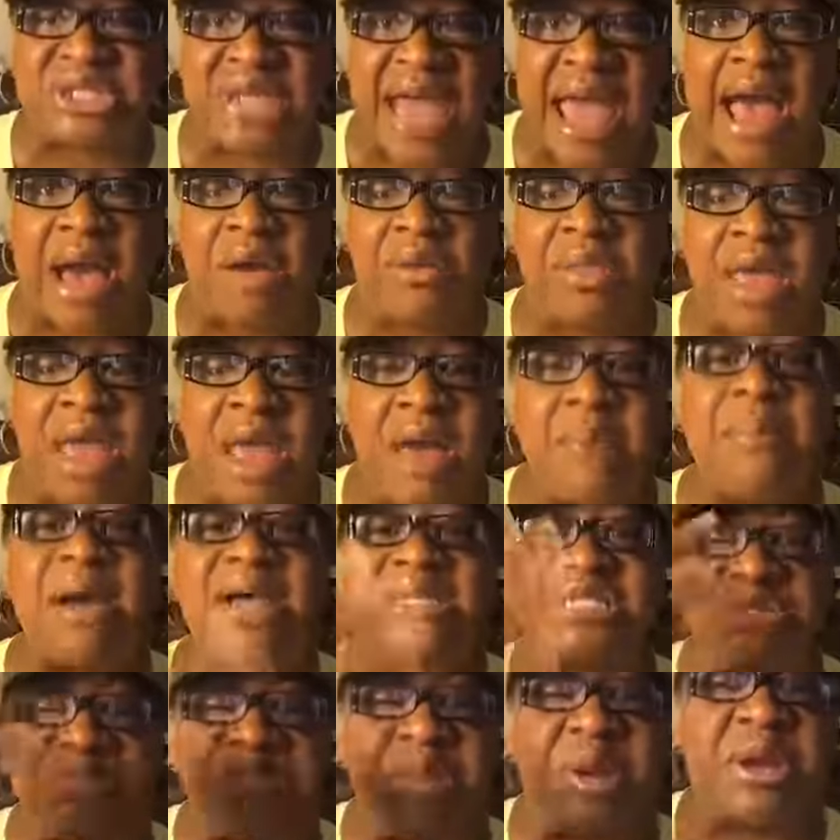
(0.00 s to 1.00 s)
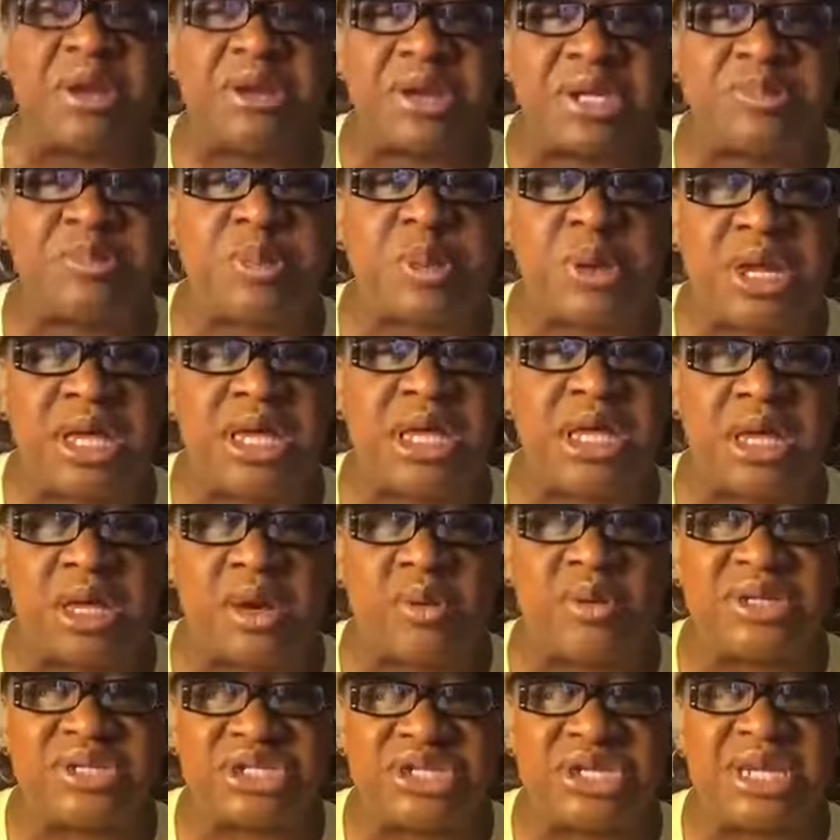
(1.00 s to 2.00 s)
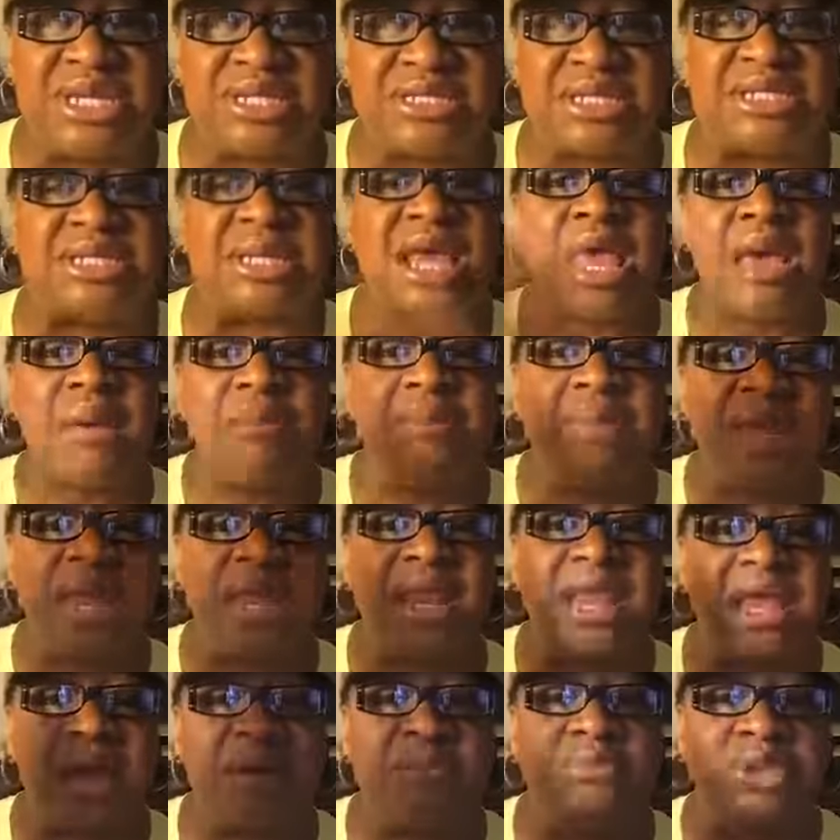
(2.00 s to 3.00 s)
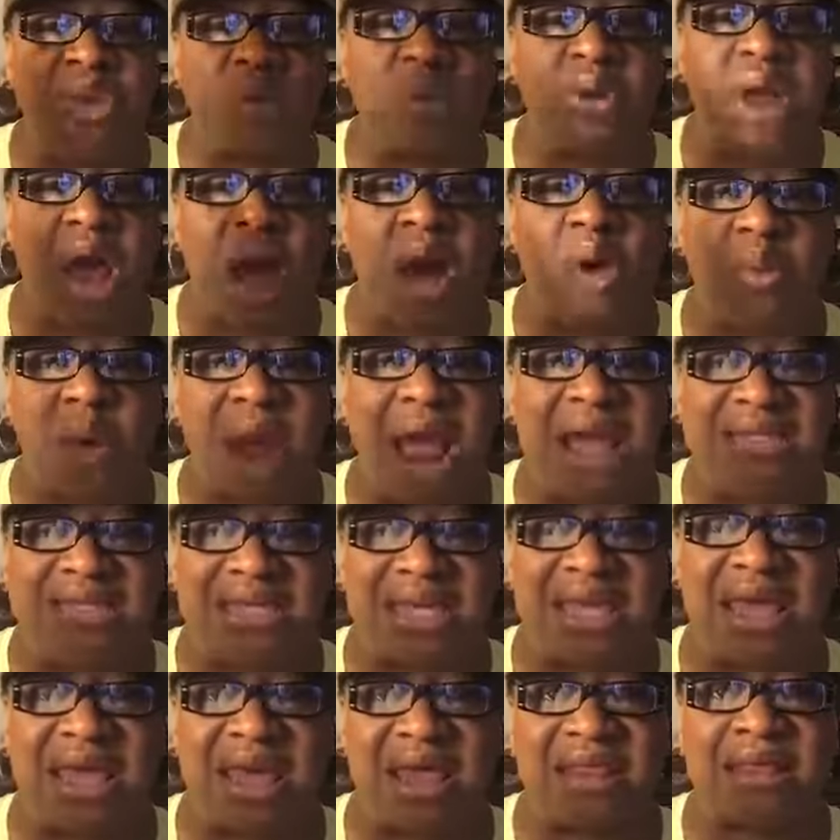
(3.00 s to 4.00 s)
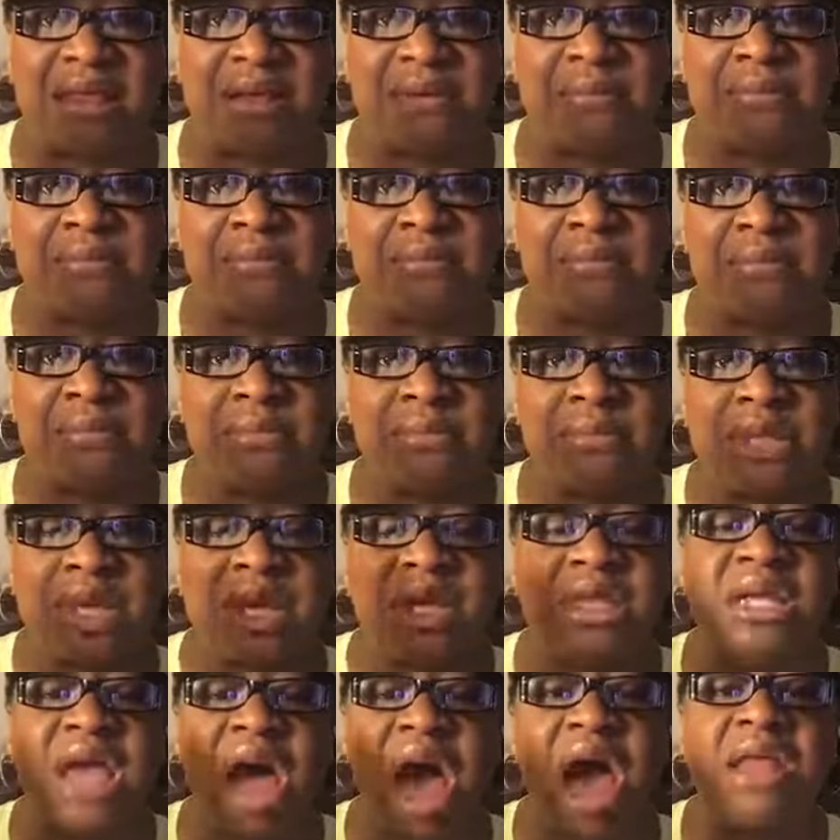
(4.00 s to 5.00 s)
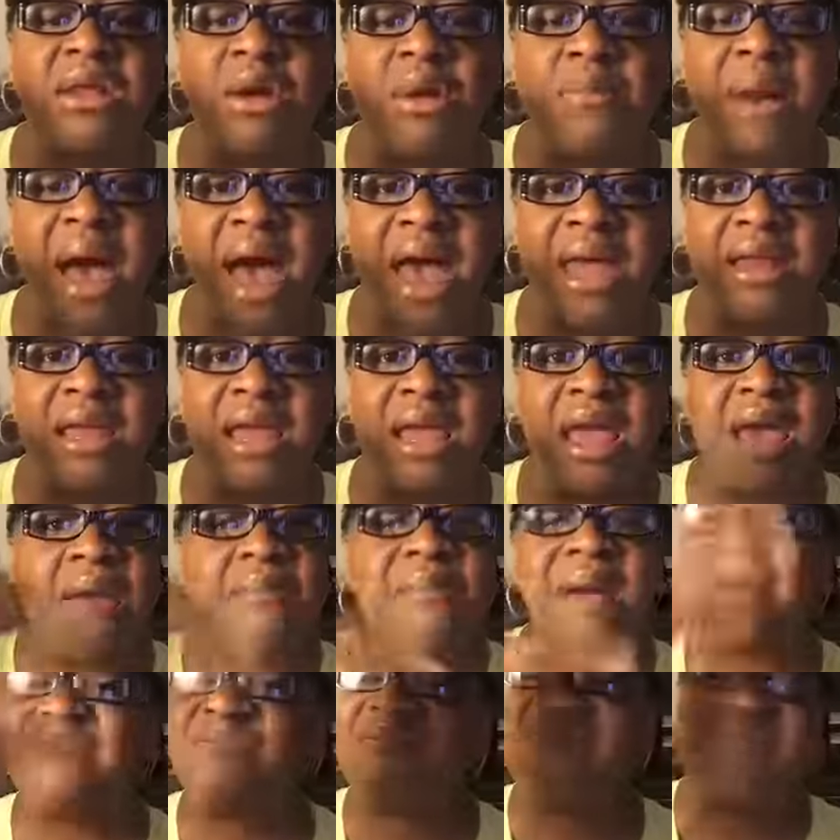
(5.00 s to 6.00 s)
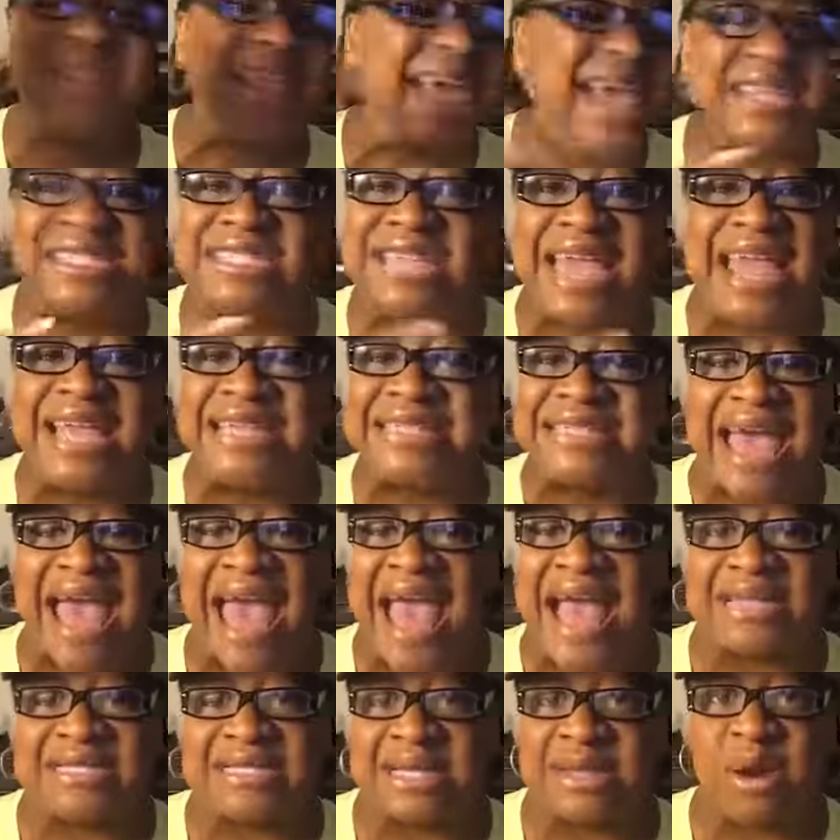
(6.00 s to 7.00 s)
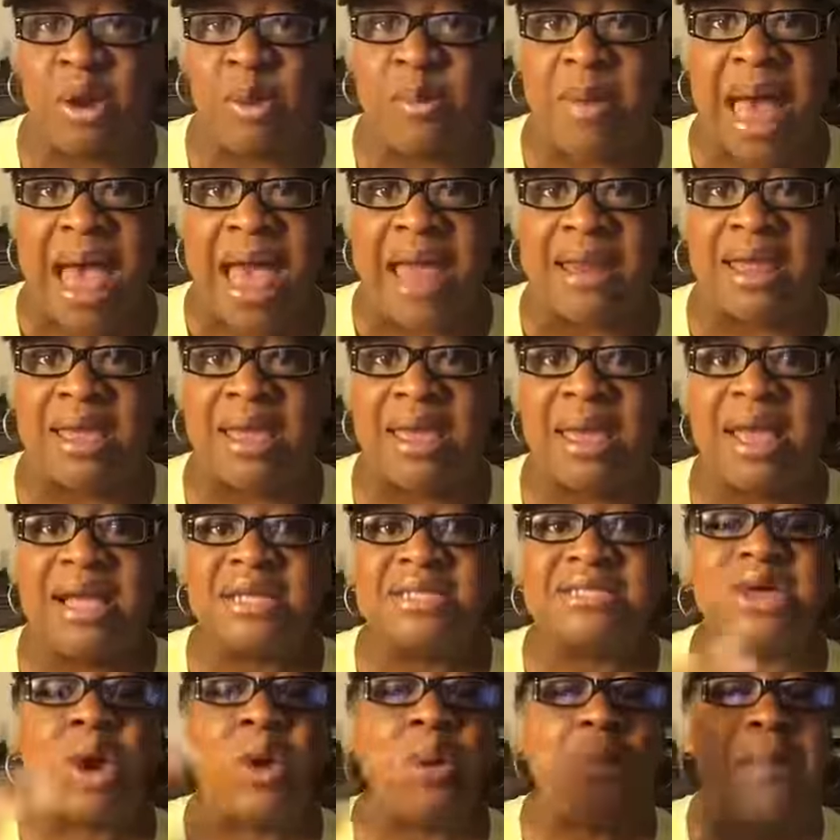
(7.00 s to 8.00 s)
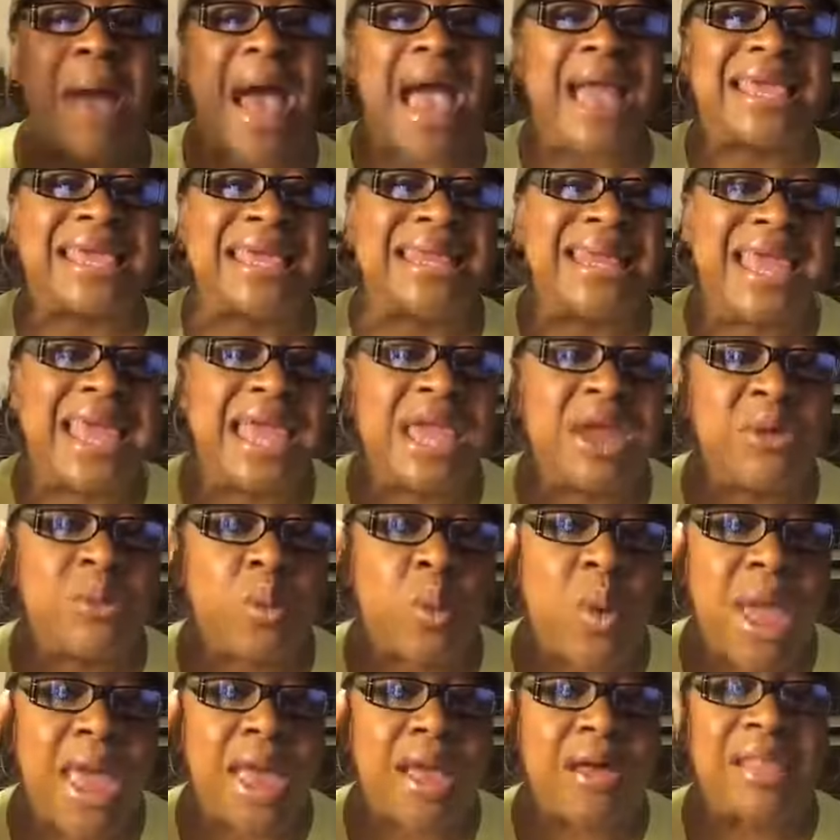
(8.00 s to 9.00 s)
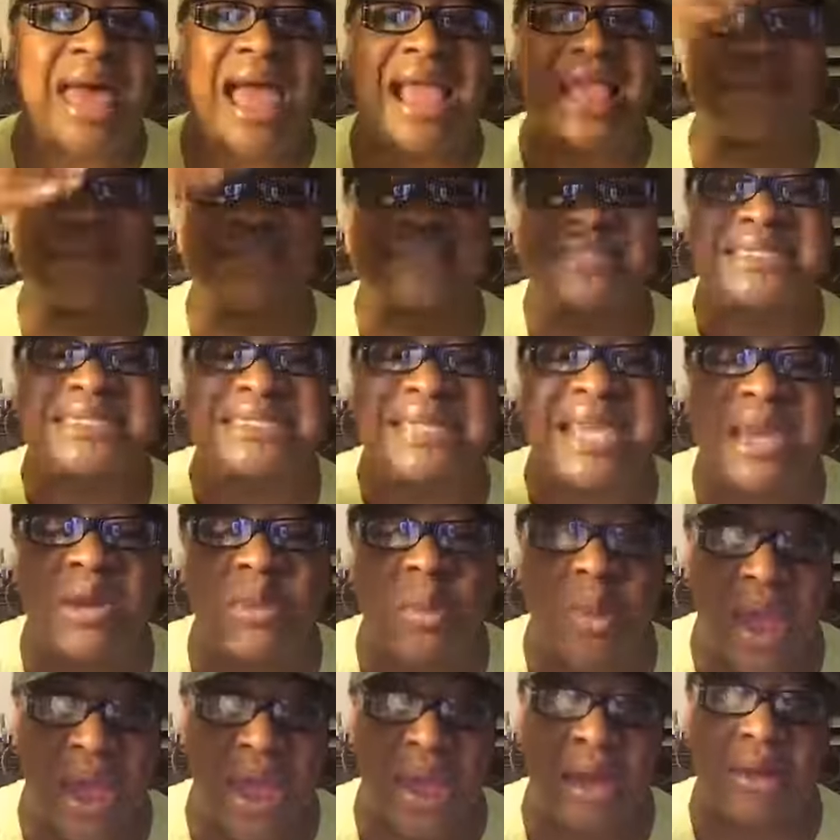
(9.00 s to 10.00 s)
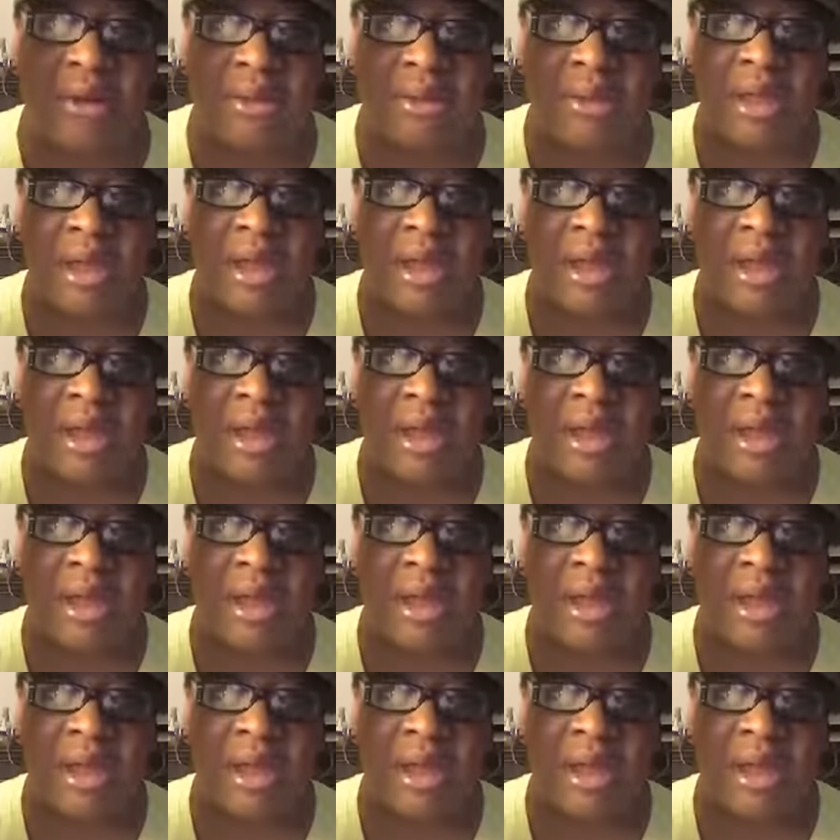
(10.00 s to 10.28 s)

out. My spirit is pretty good with Jesus. Me and him doing all right together. Good God Almighty. My flesh ain't tied to nobody. So I can hear well. I can see well.